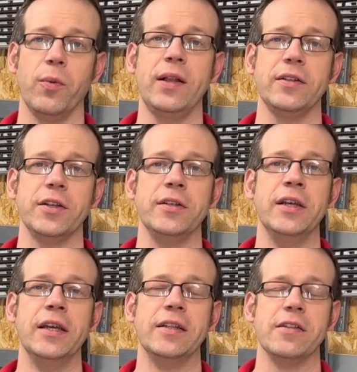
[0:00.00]
Well done
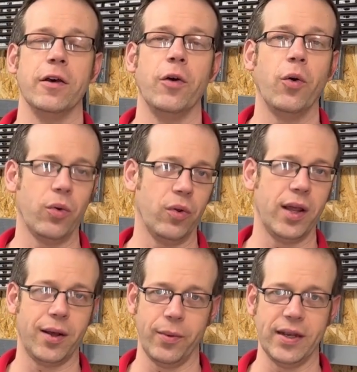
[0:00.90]
to
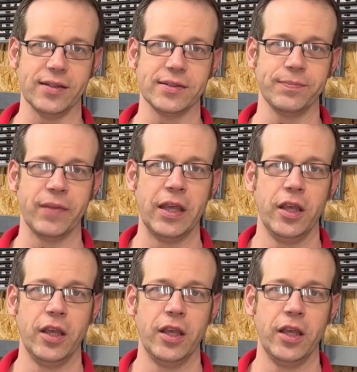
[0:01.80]
all our winners.